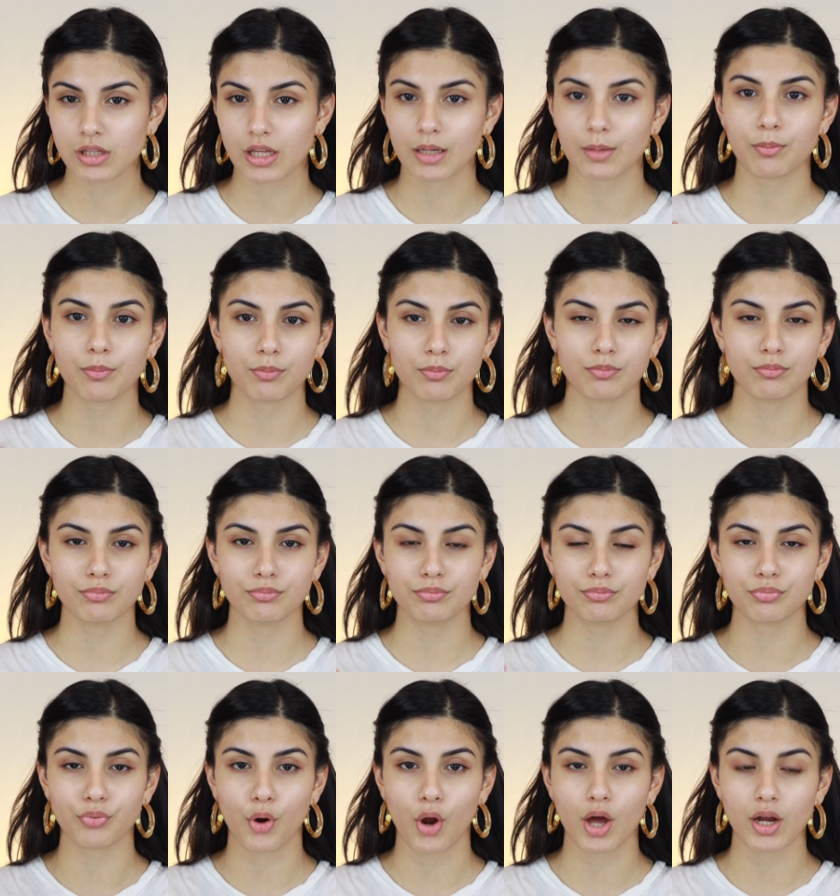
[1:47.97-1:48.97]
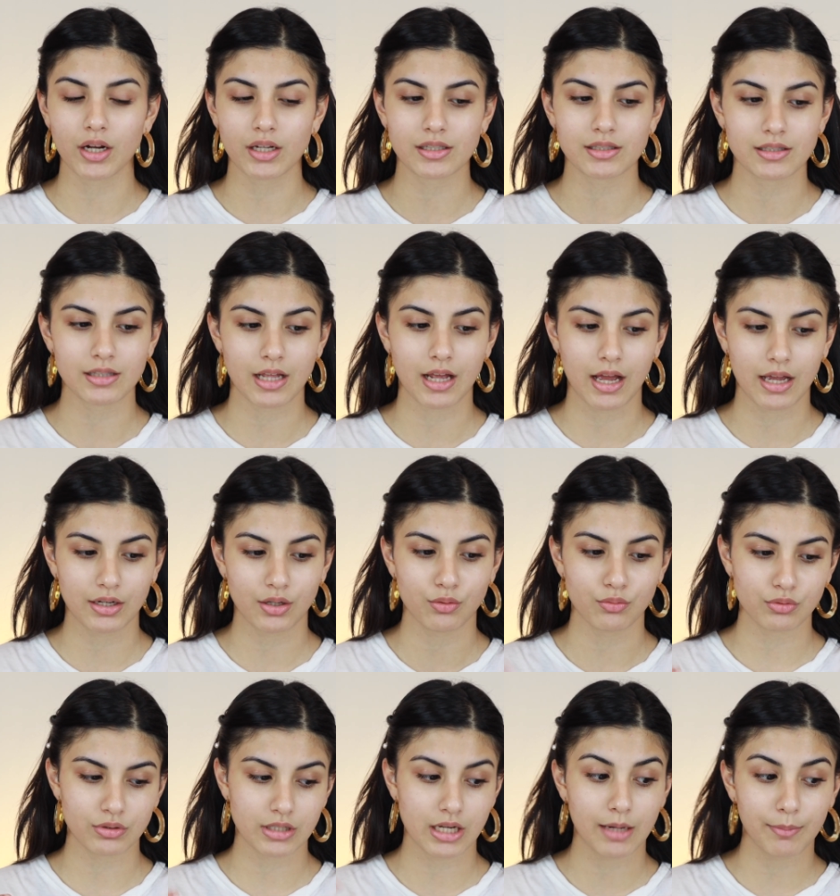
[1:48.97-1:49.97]
like products that I
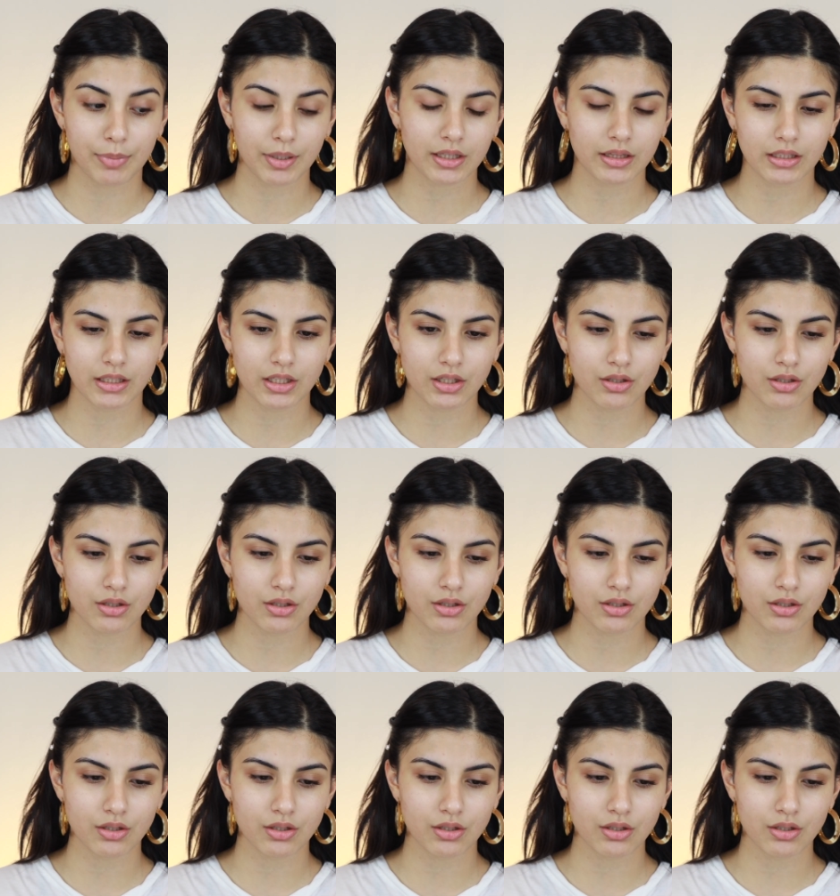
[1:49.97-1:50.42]
don't typically